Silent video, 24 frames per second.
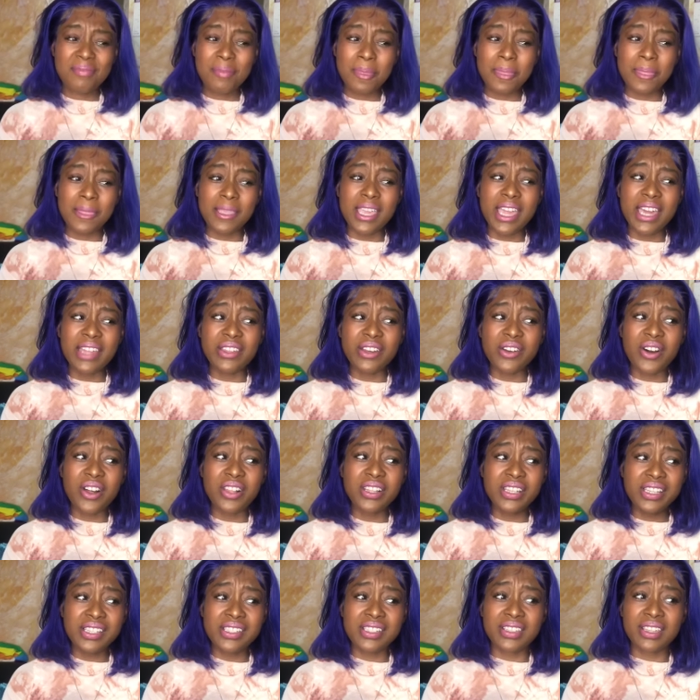yeah they're
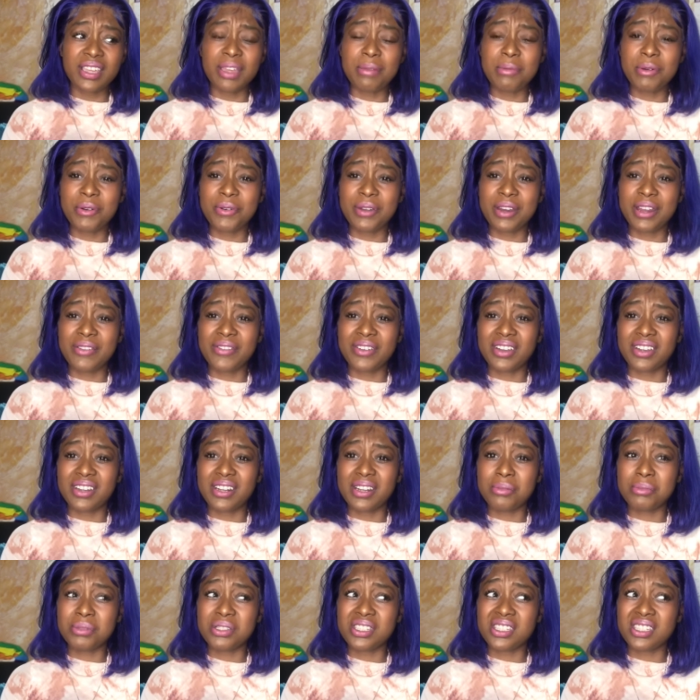calling his name or whatever and
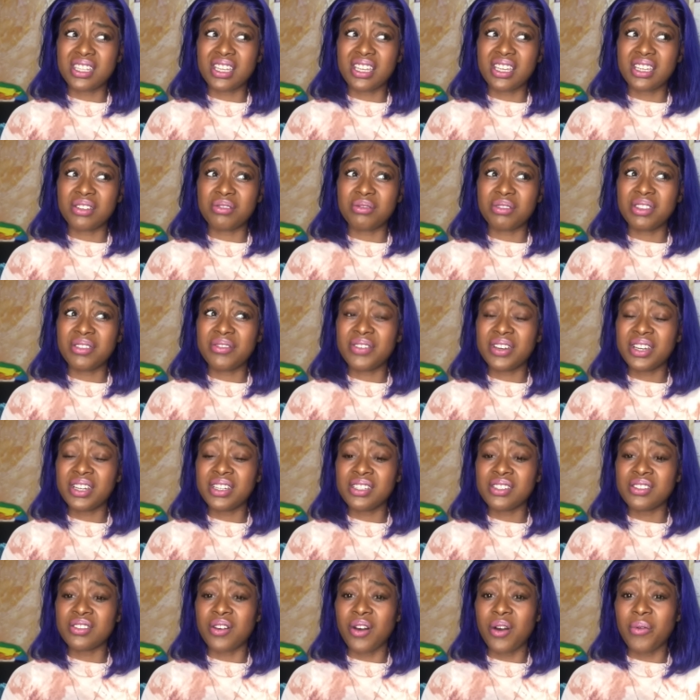i'm just like what the fuck
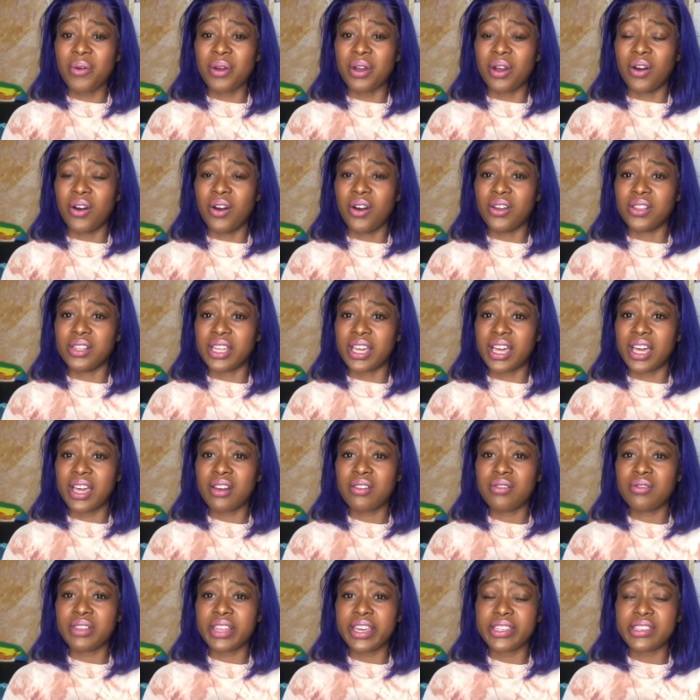is going on like i
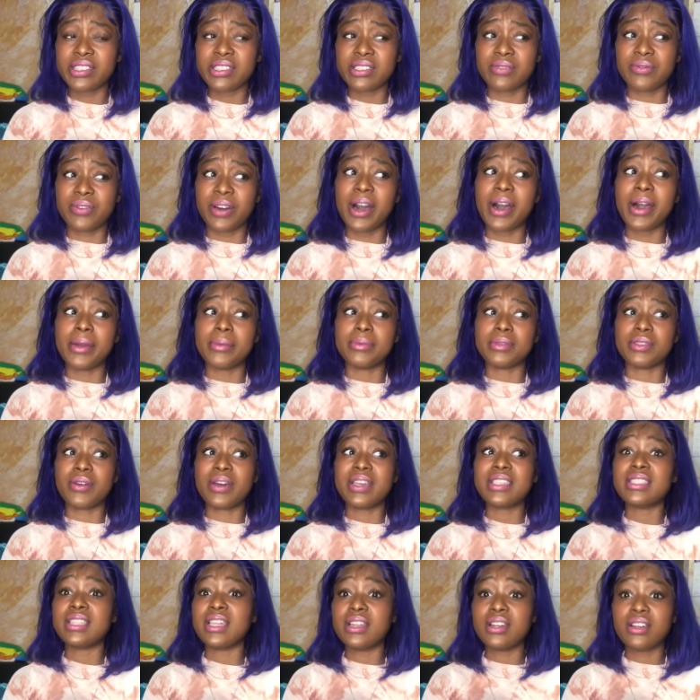don't like this vibe so i
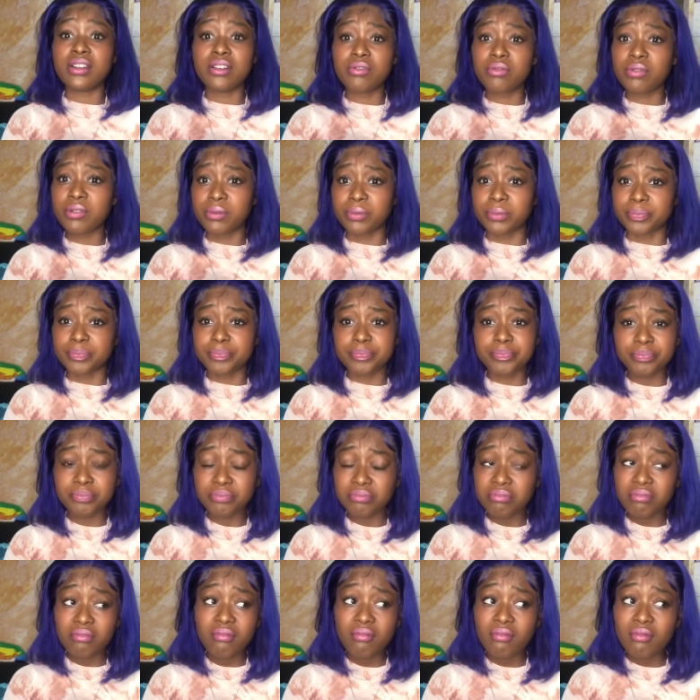stayed in the room
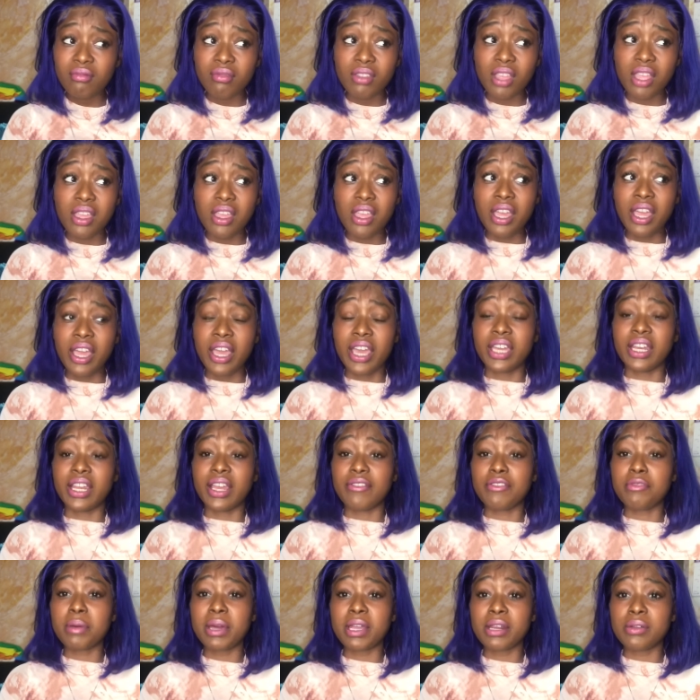
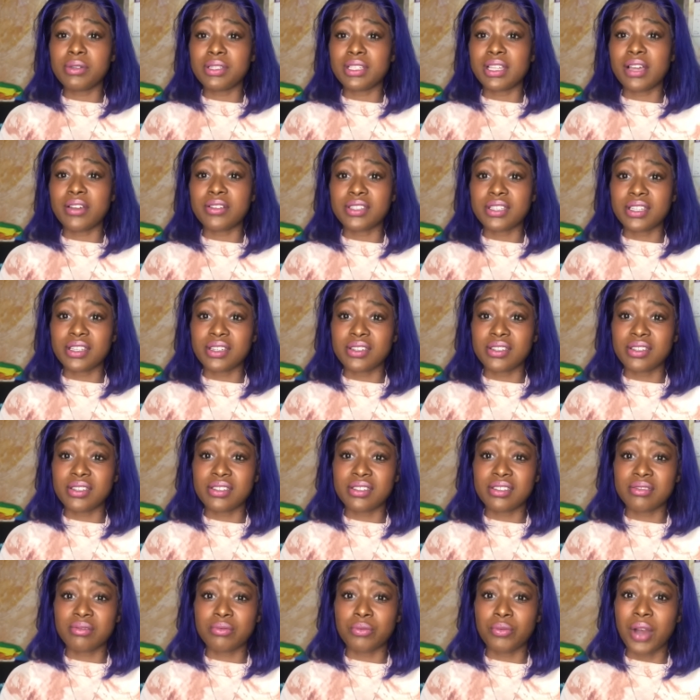everybody was
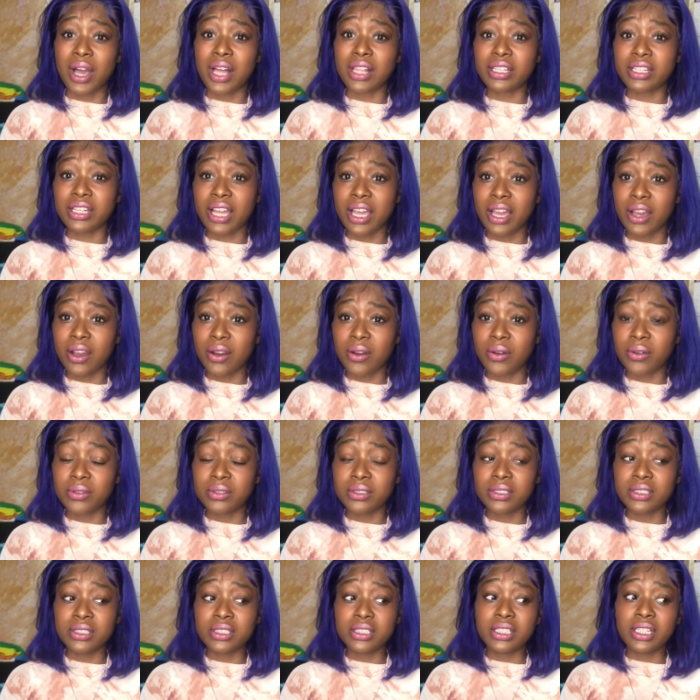downstairs wilding out
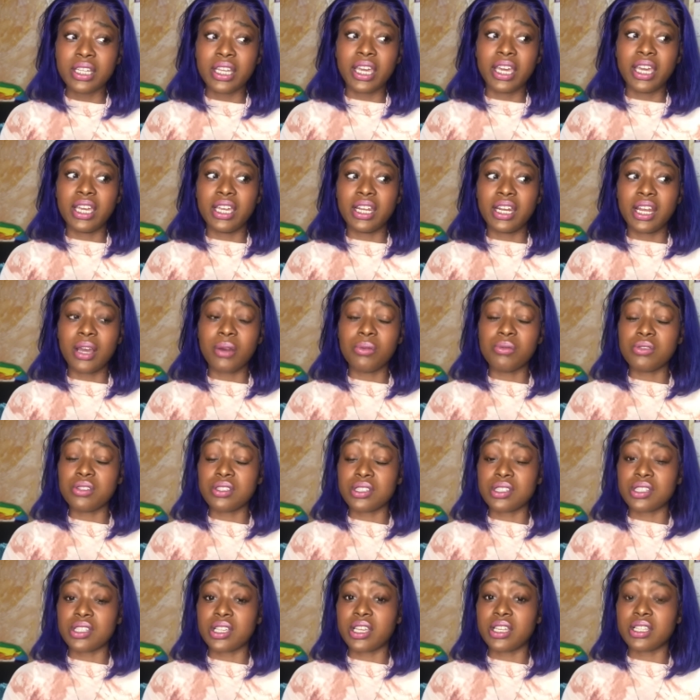and i was
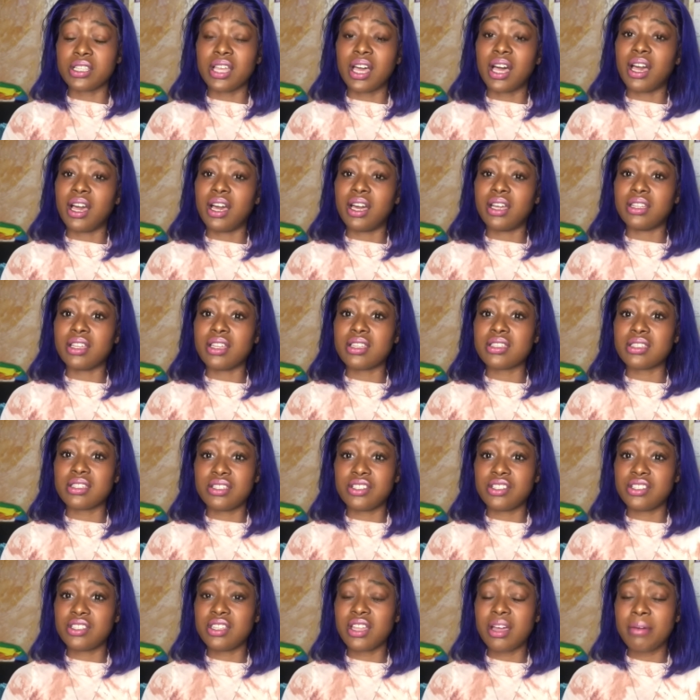just like nah that's
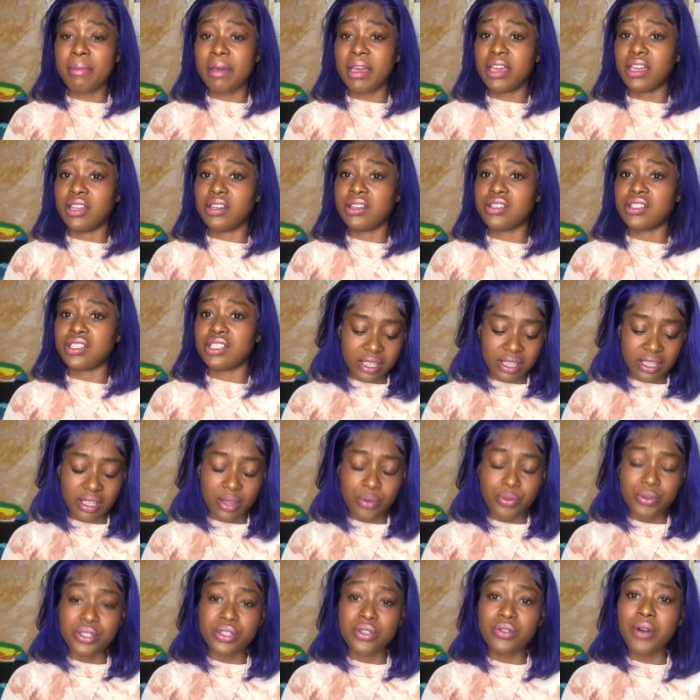just not my energy it
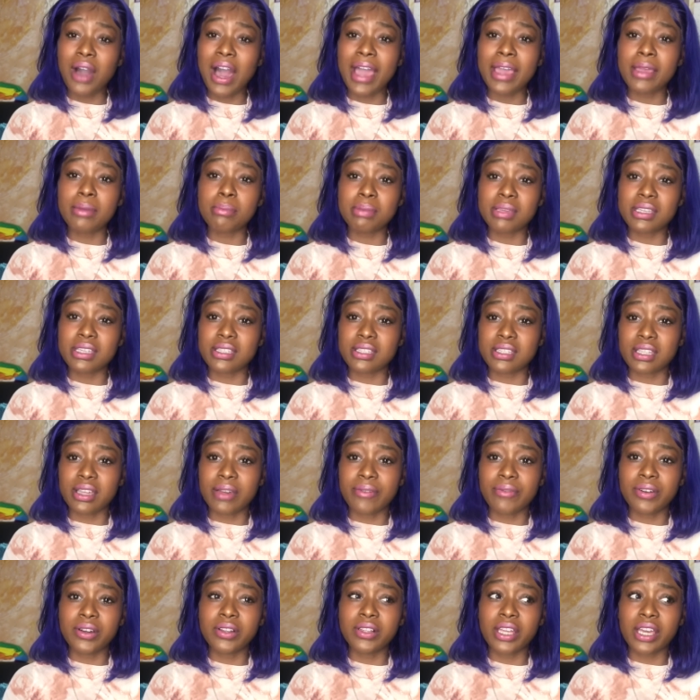was too hype beast i
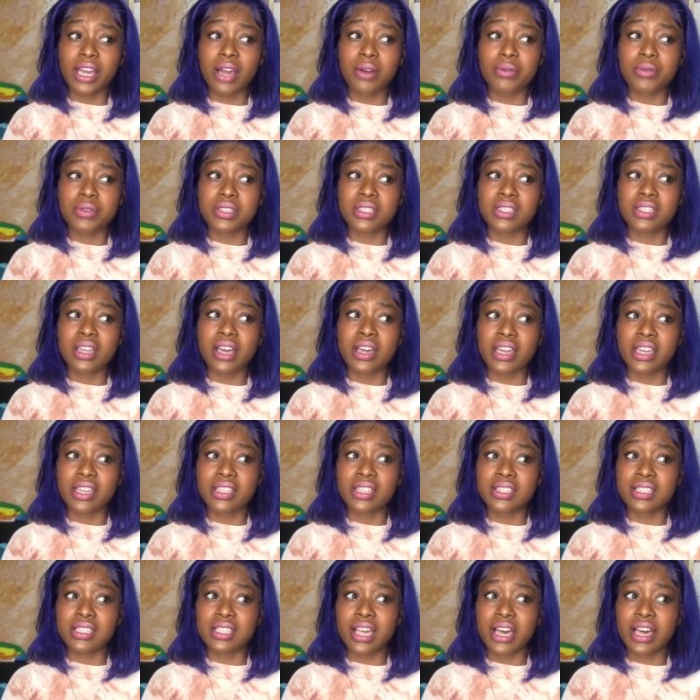felt like i was stuck
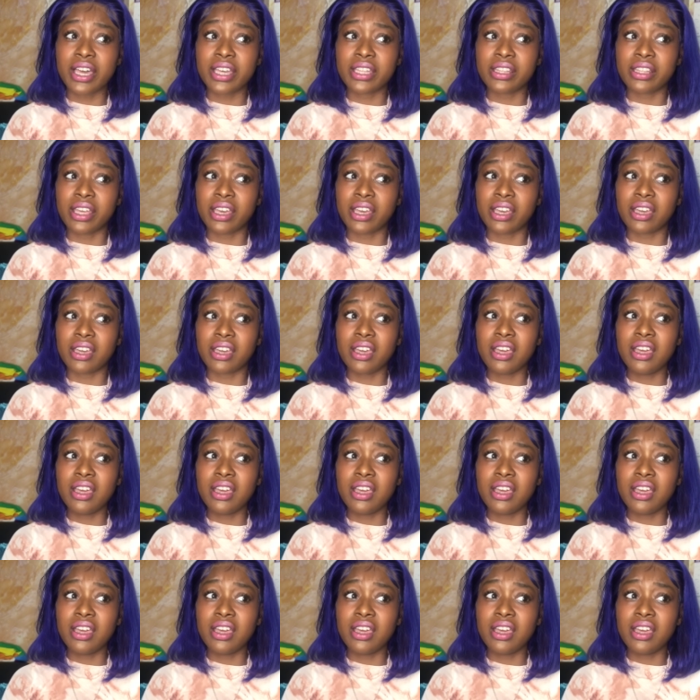inside like